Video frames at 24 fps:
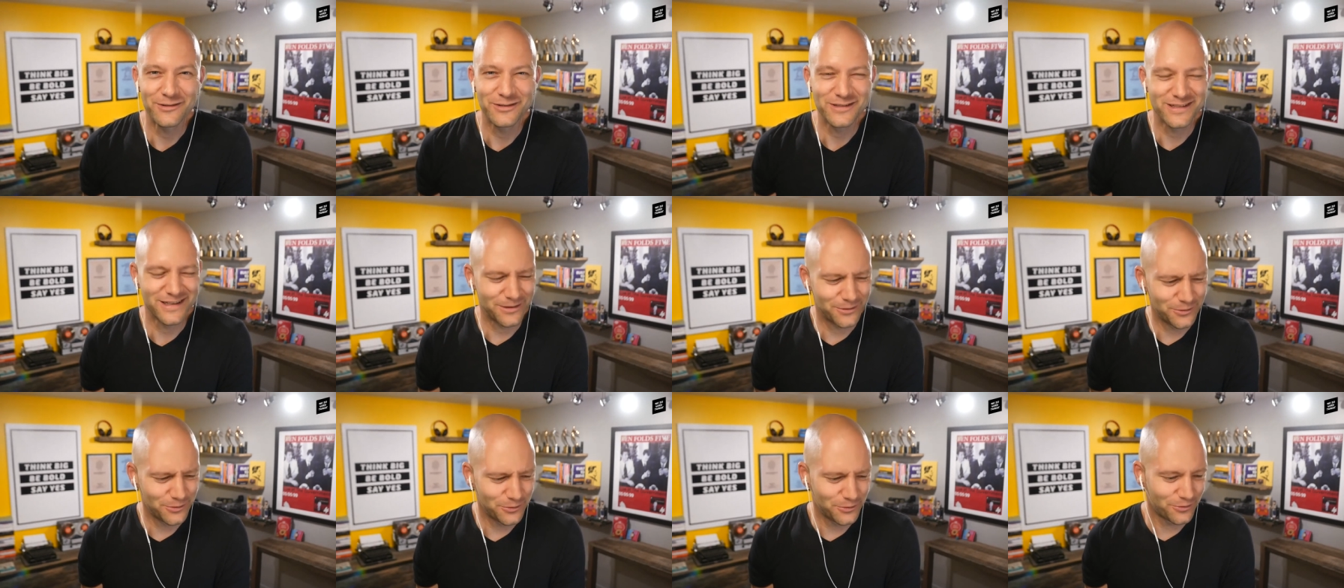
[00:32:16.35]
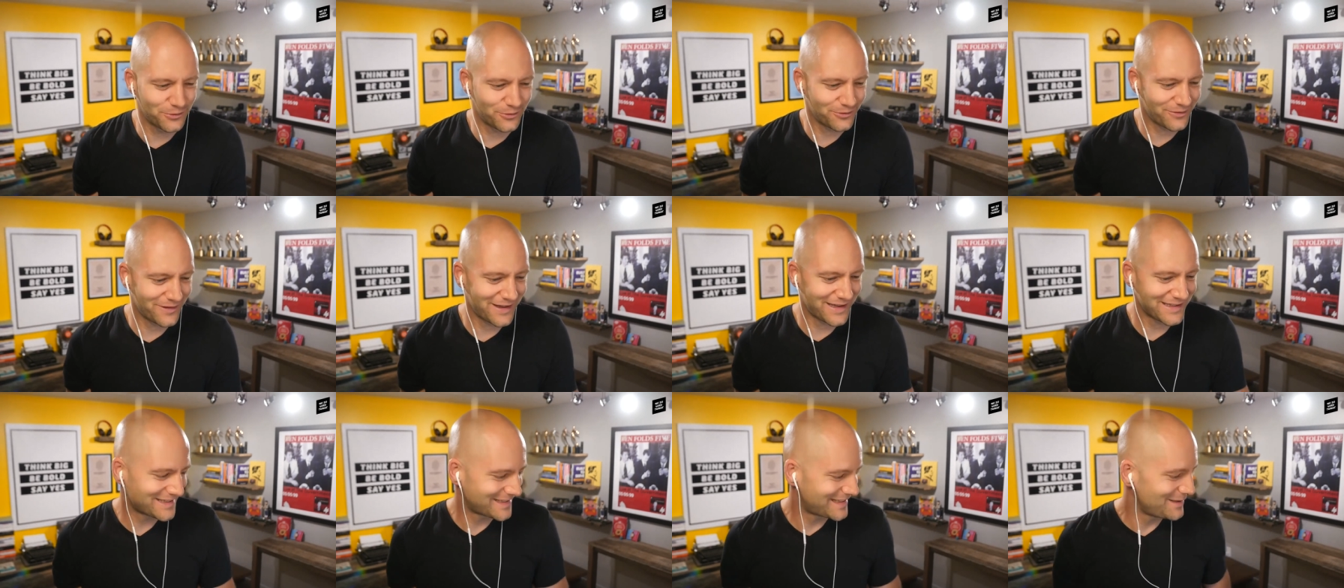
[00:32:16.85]
I was like, oh,
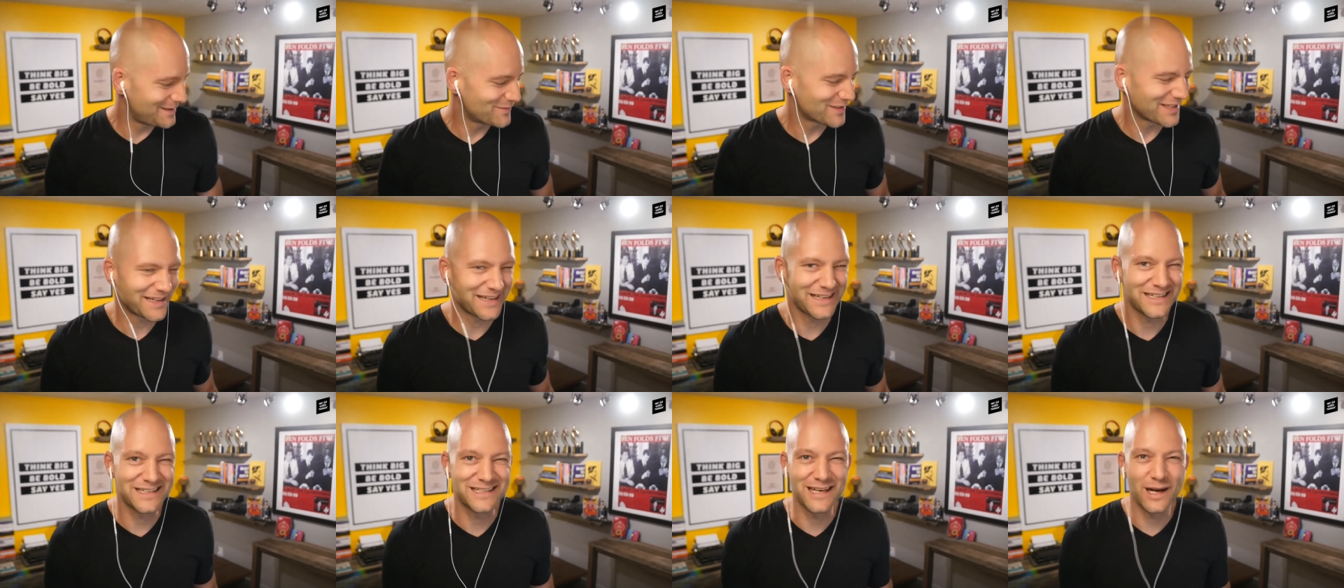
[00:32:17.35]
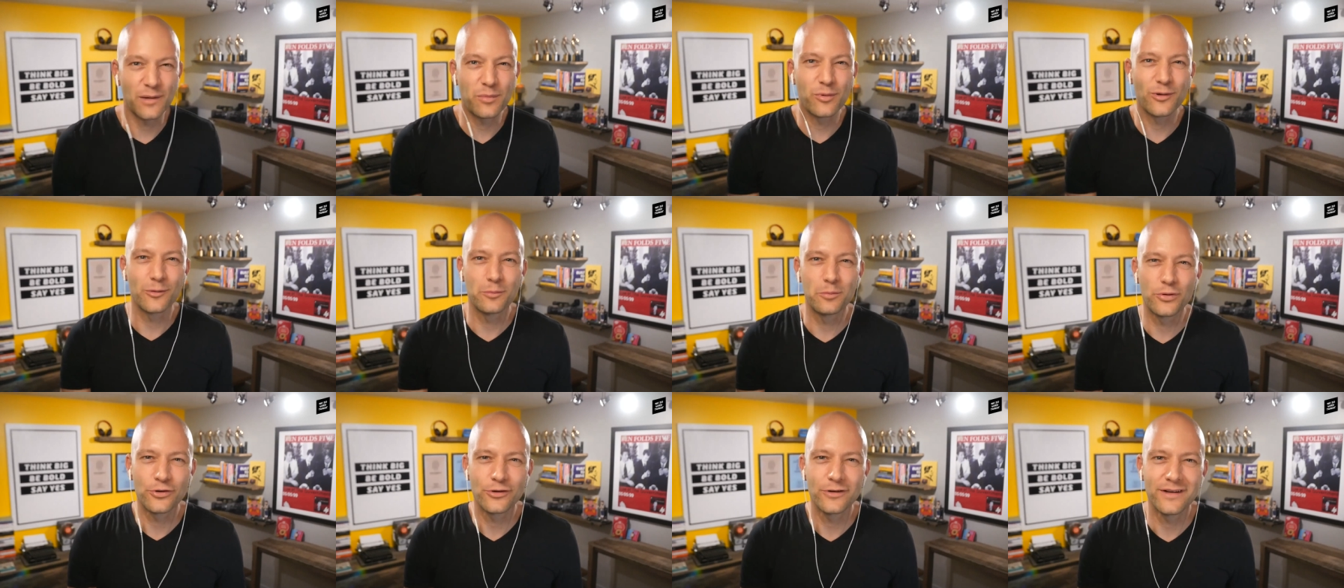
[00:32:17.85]
that seems like a
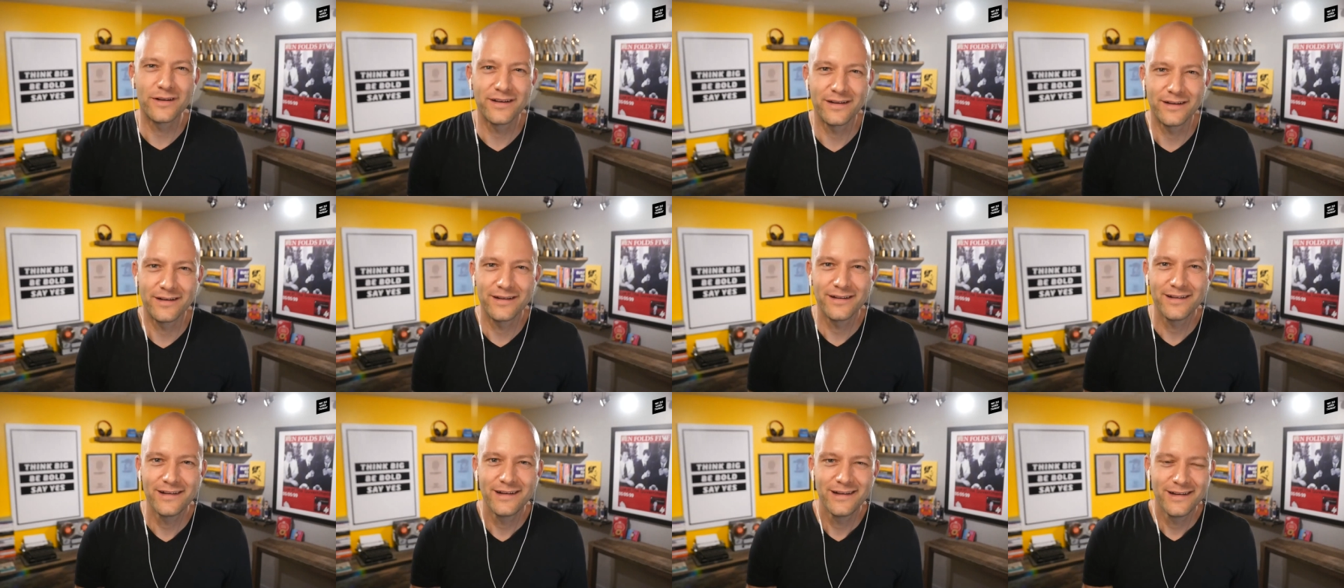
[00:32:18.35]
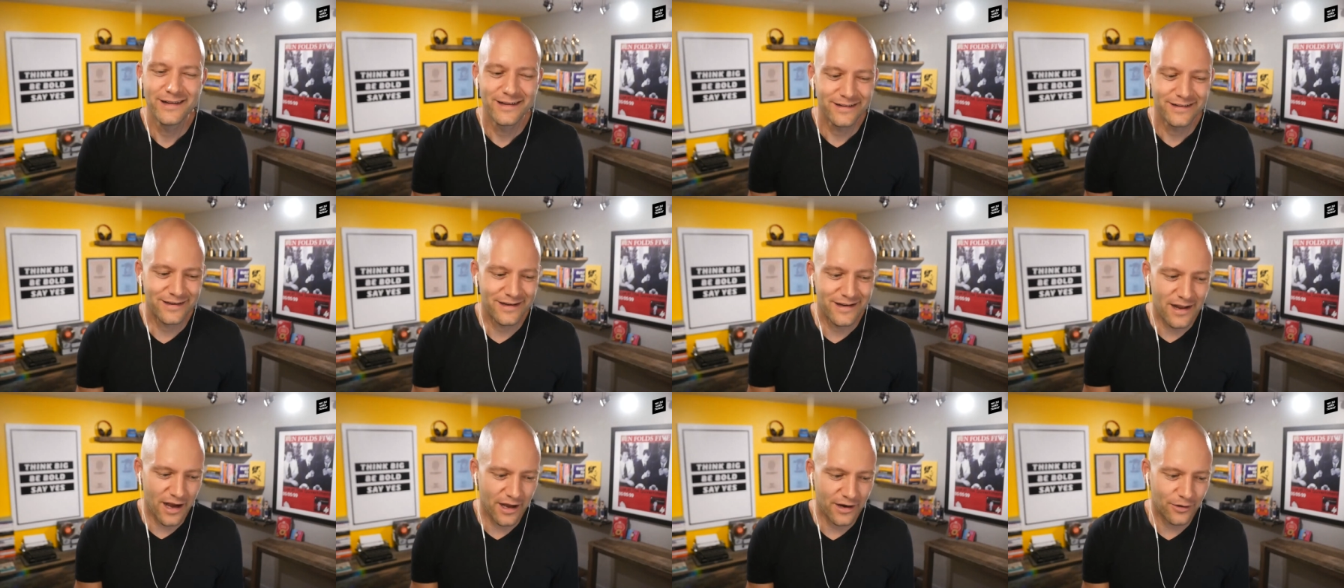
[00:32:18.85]
double burden
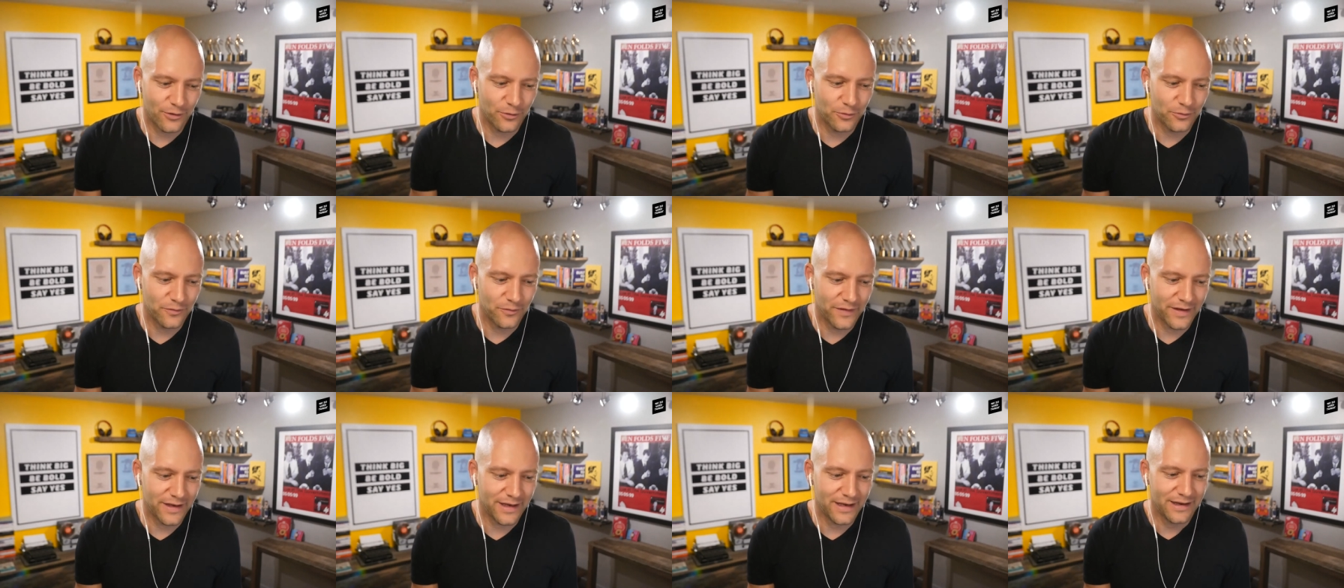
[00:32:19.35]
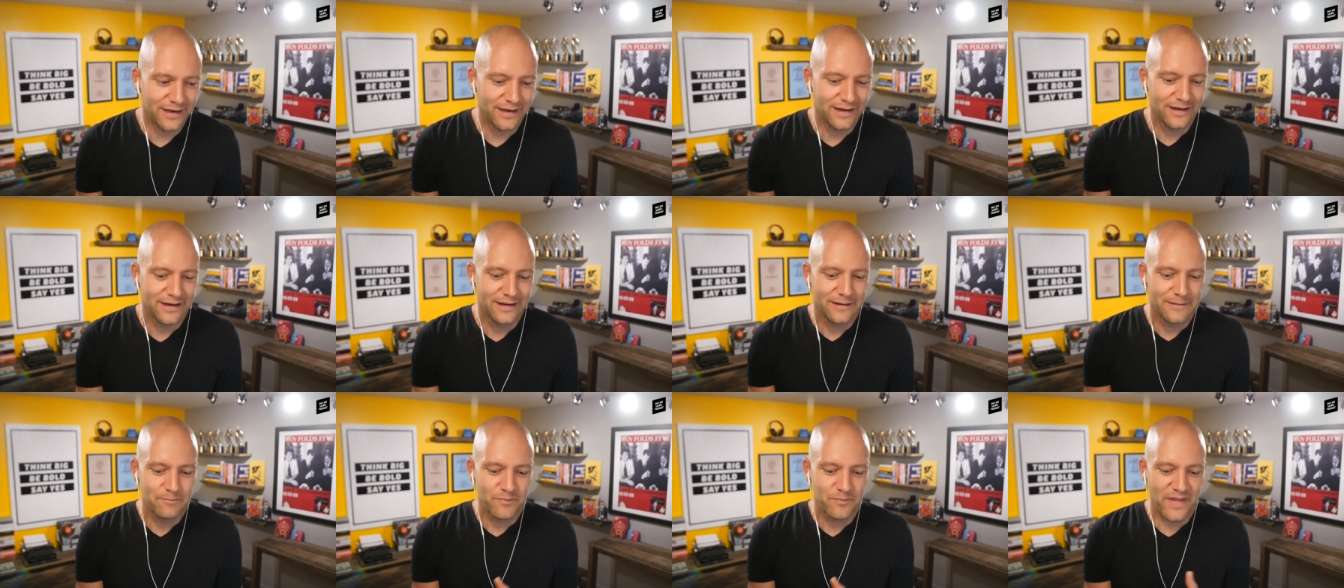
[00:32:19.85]
to not only
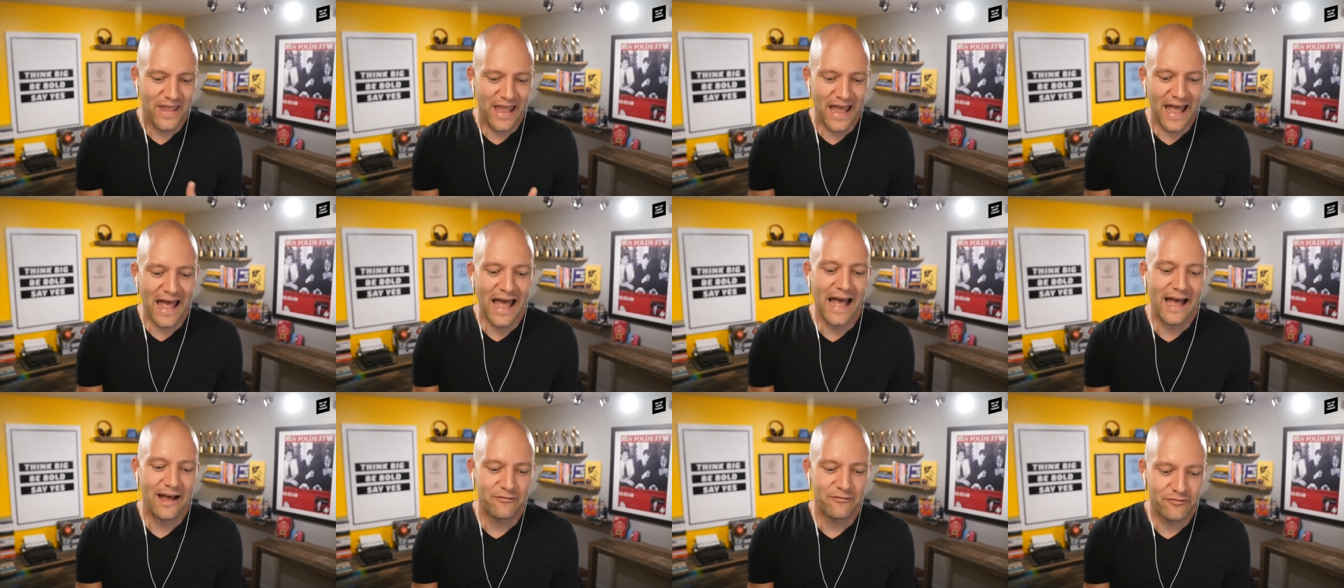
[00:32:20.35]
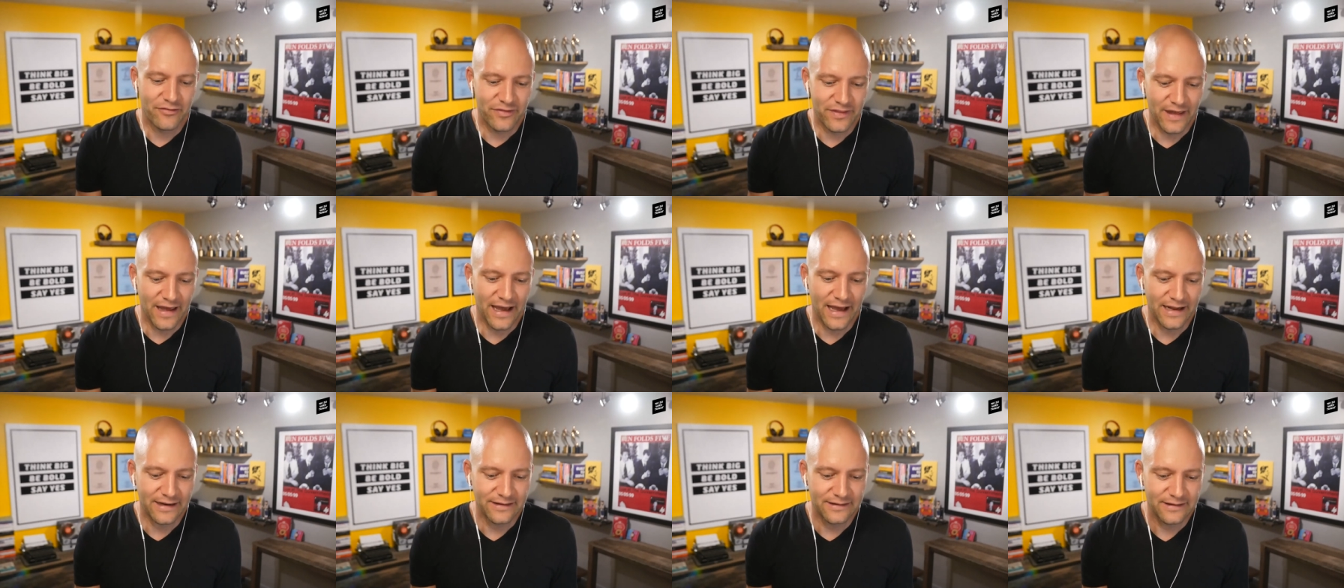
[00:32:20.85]
have
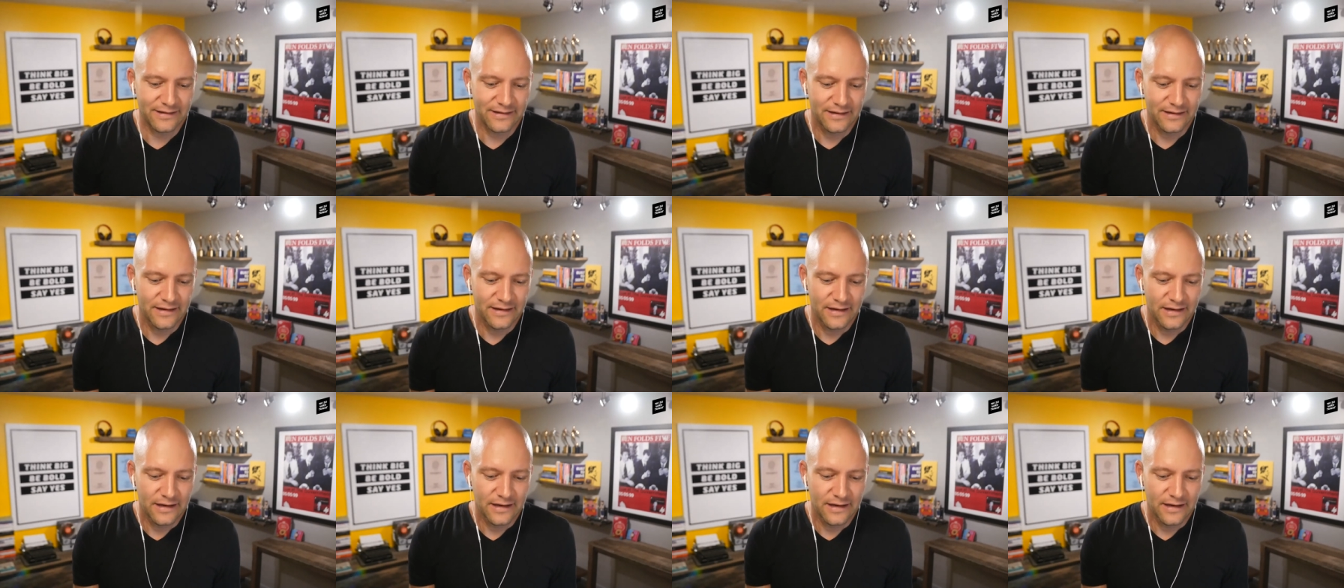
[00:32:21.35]
that.